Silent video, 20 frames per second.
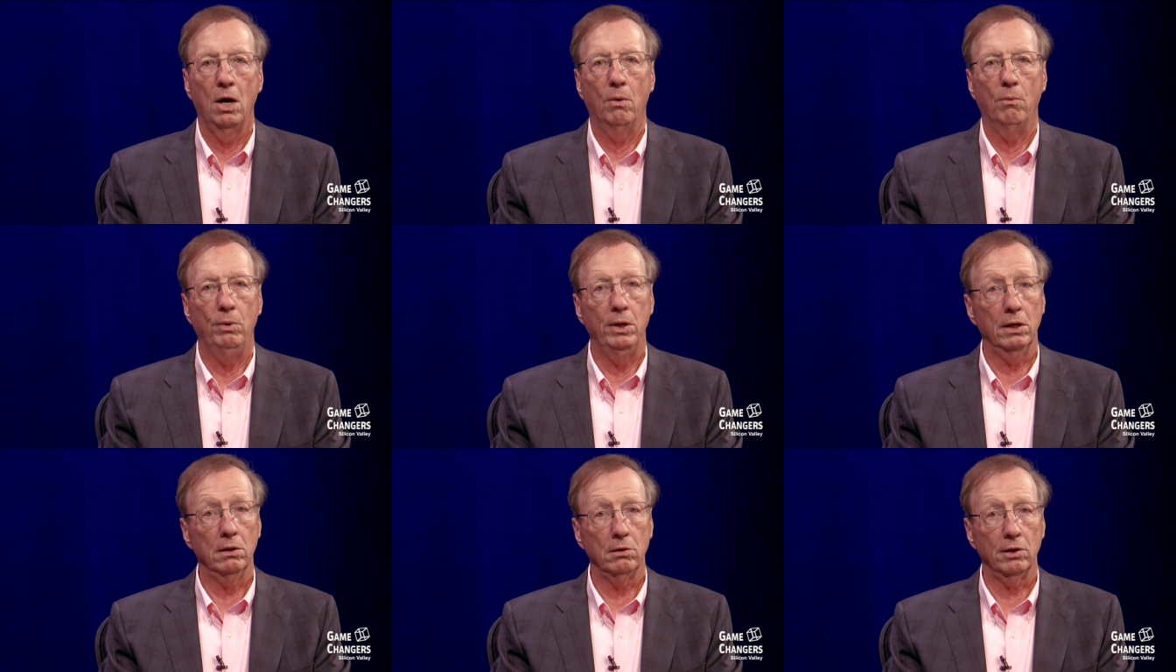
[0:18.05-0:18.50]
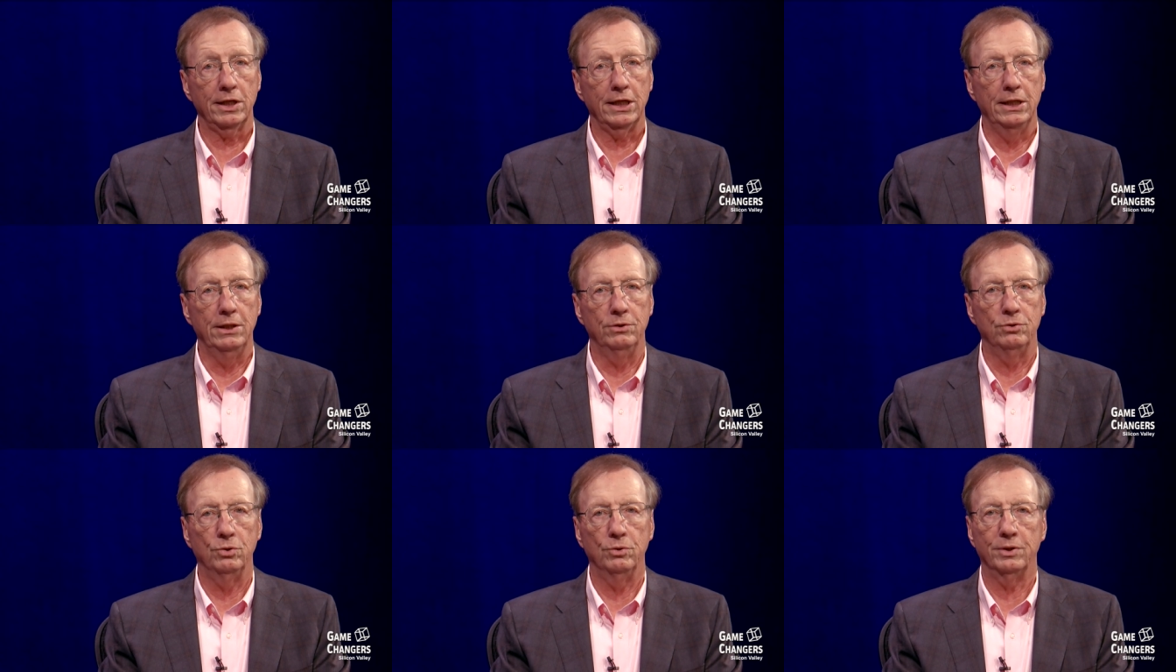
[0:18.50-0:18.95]
we are
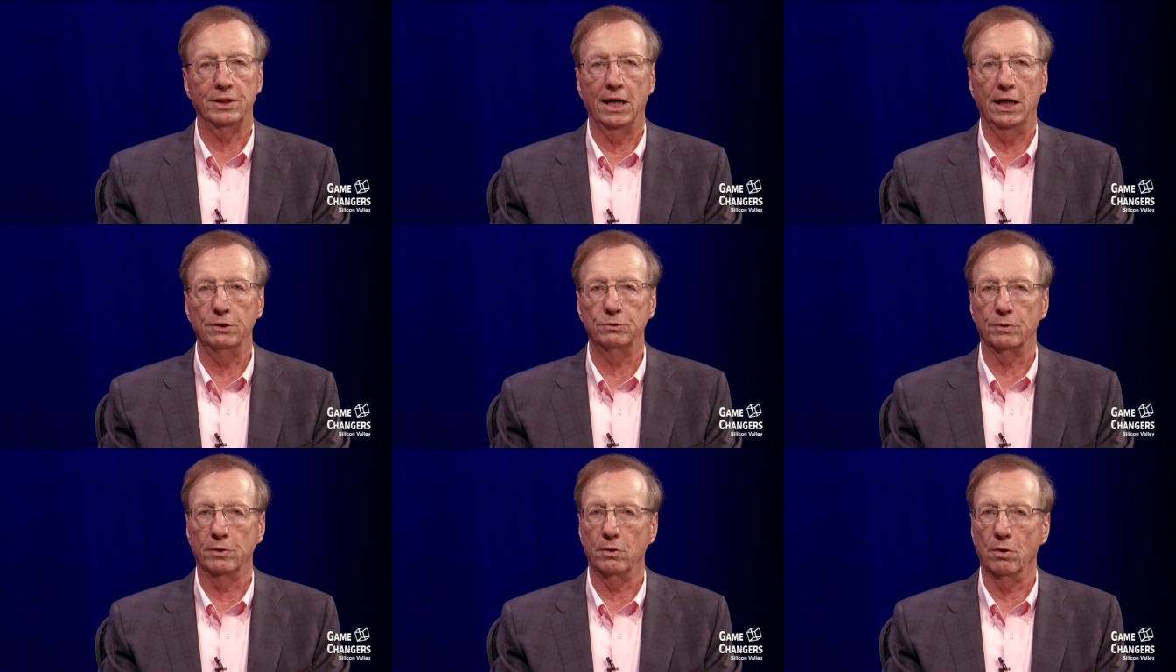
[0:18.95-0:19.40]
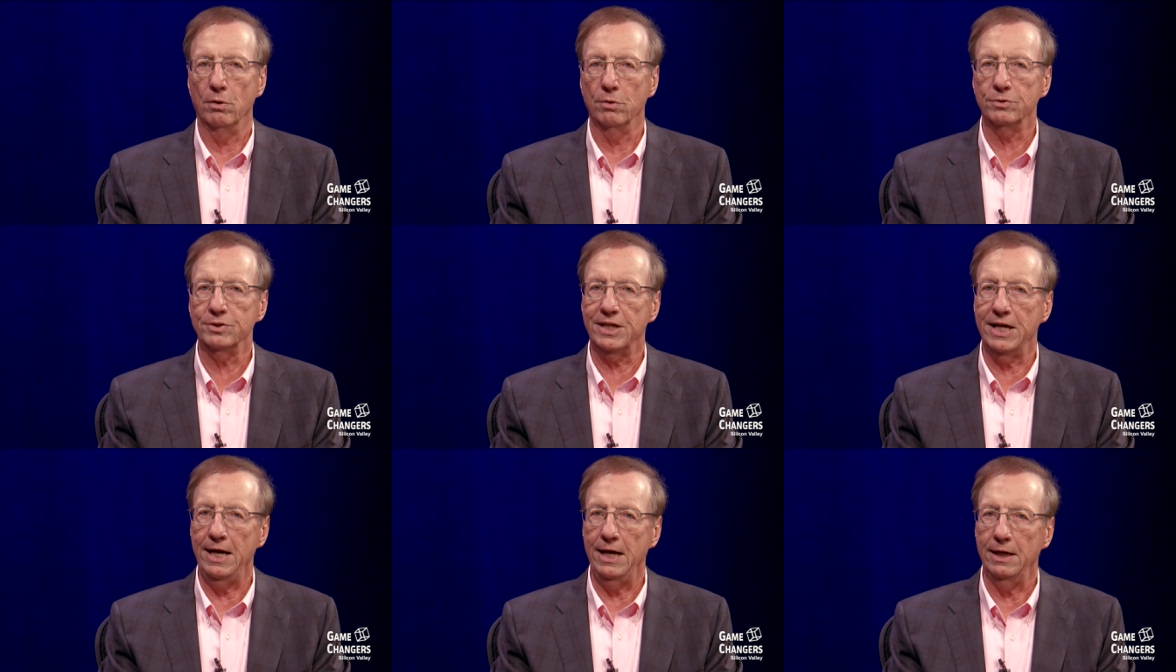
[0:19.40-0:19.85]
looking to engage with
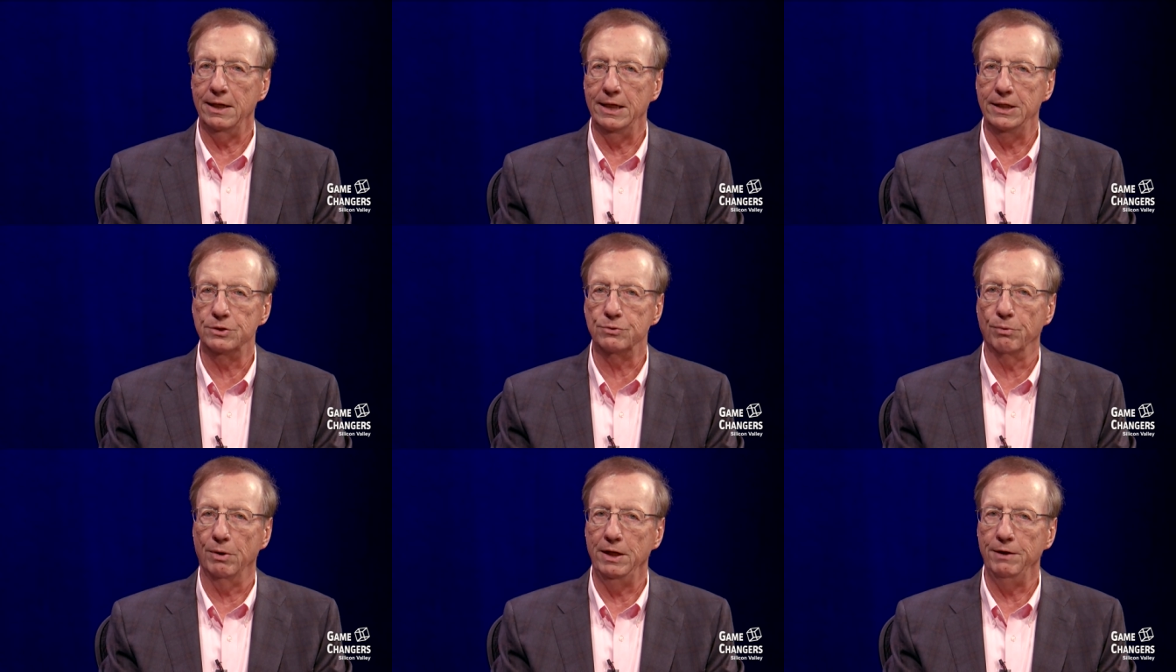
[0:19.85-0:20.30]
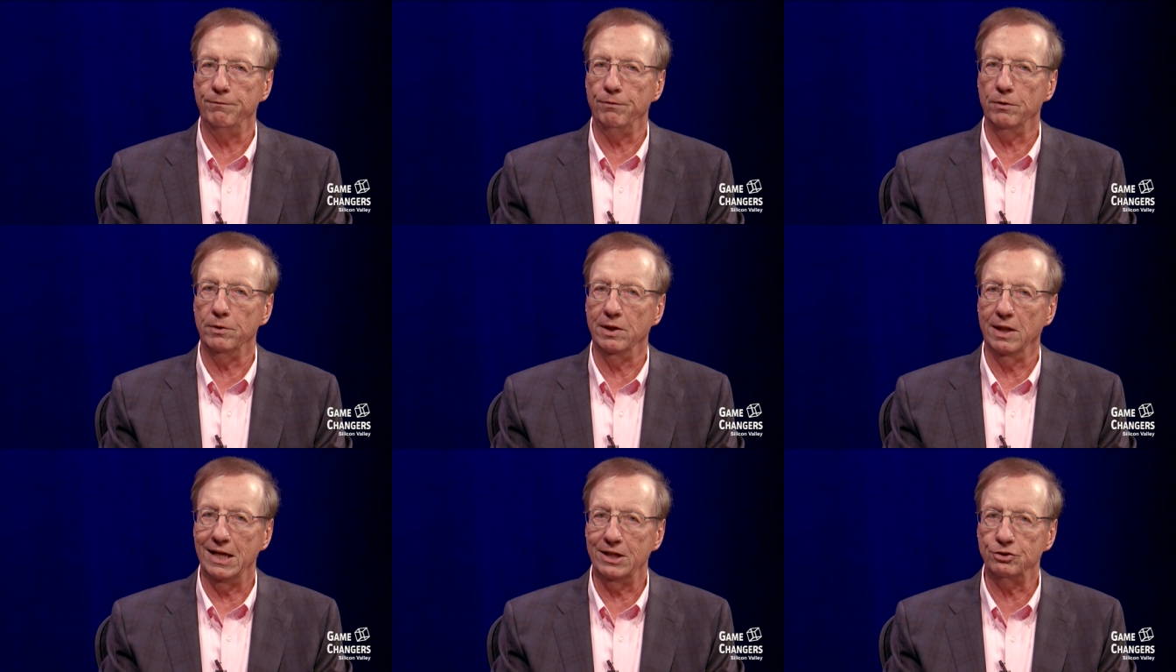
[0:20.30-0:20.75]
those candidates running
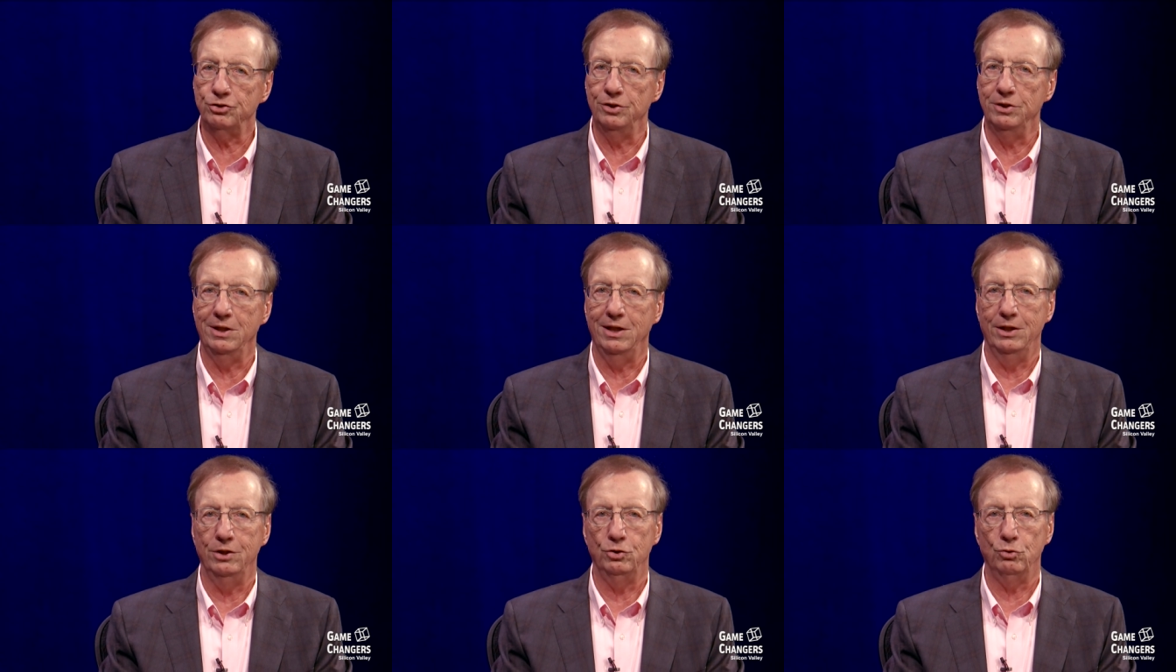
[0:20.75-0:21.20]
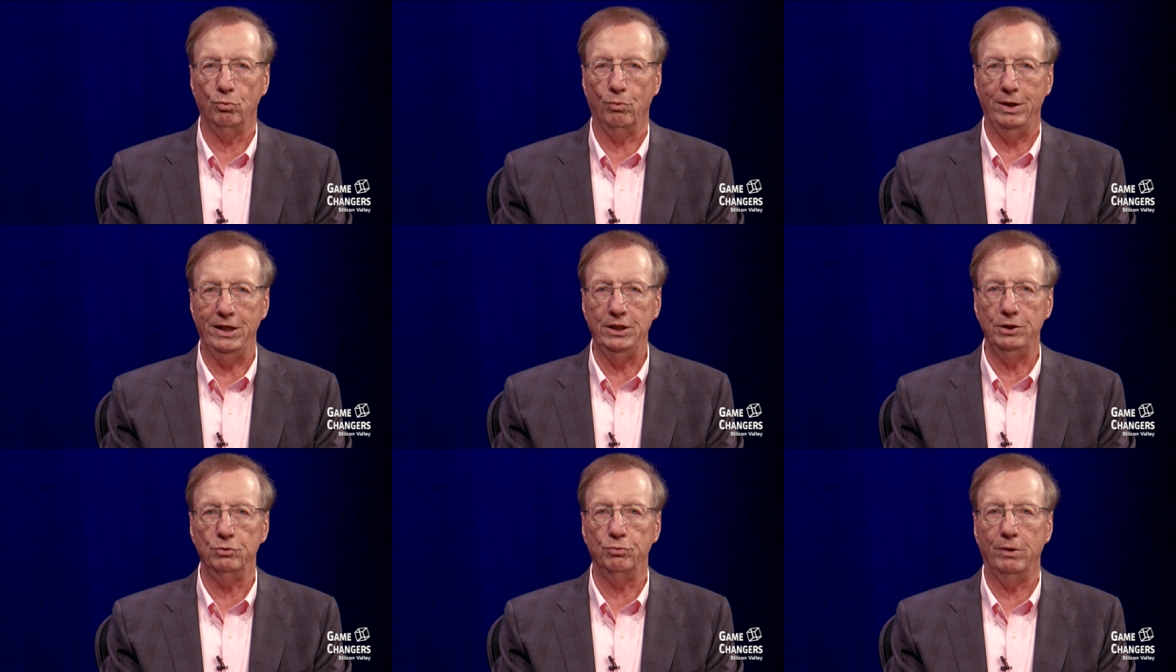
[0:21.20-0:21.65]
for election in
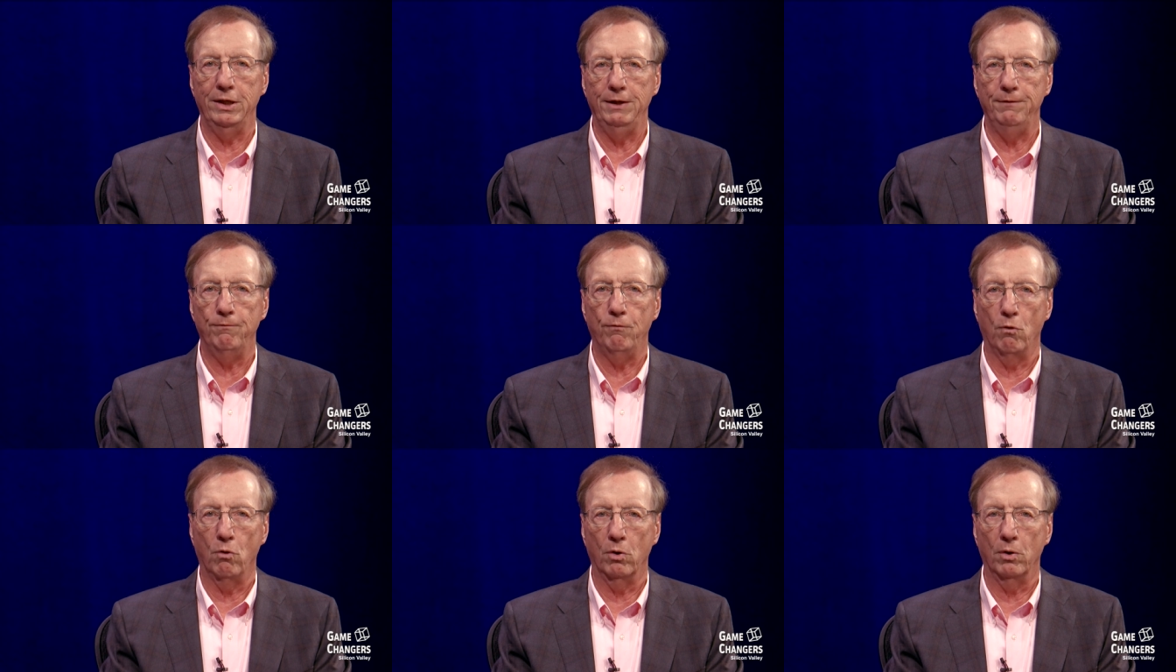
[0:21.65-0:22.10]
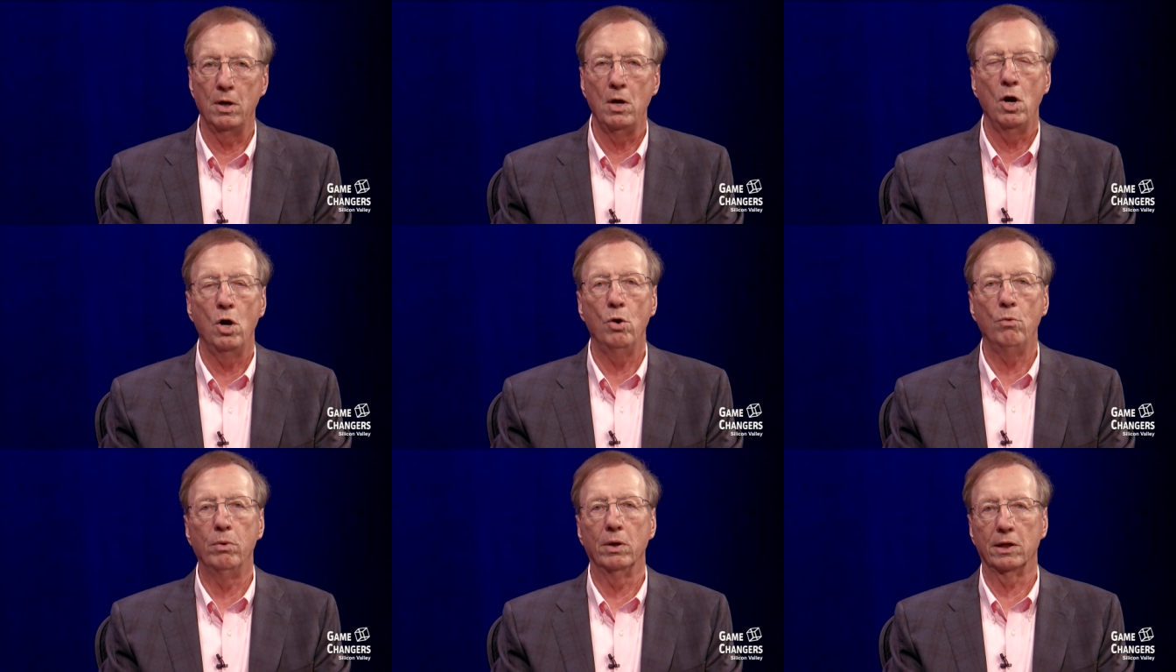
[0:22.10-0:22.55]
2024
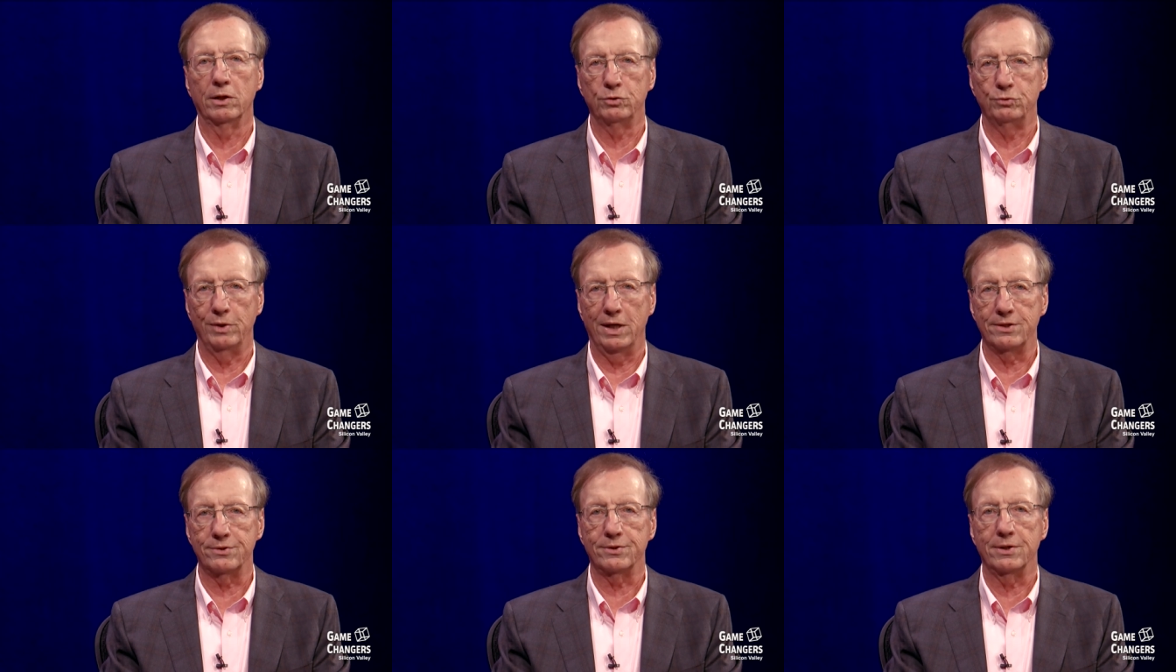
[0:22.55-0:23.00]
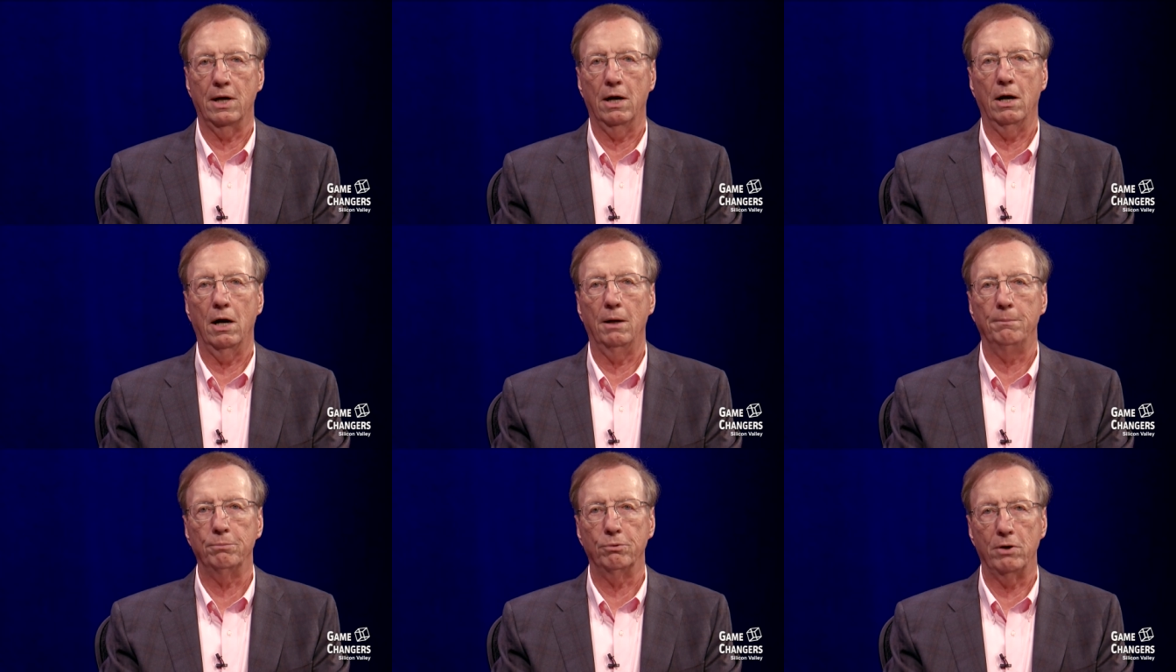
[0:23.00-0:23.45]
who will address
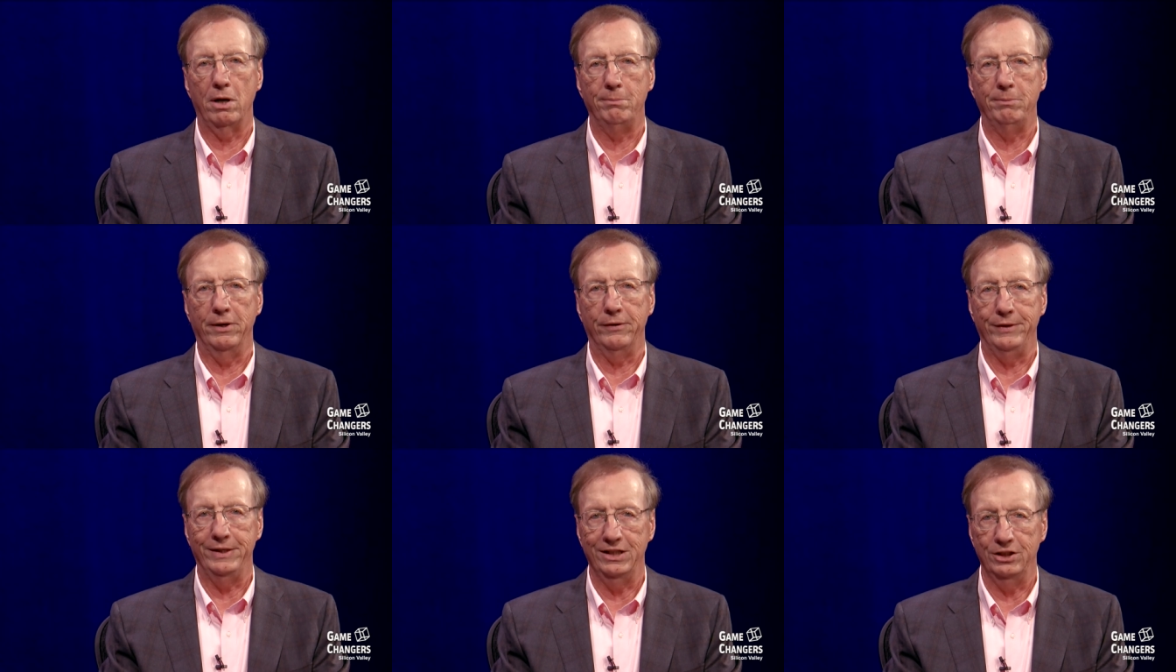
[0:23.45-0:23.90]
our primary